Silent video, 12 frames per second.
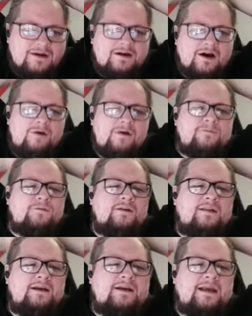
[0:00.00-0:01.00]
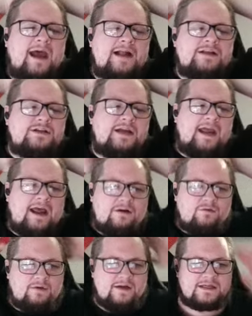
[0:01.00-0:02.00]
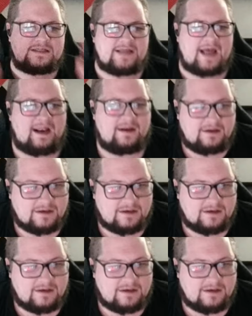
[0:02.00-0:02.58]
Going for the catch and reset.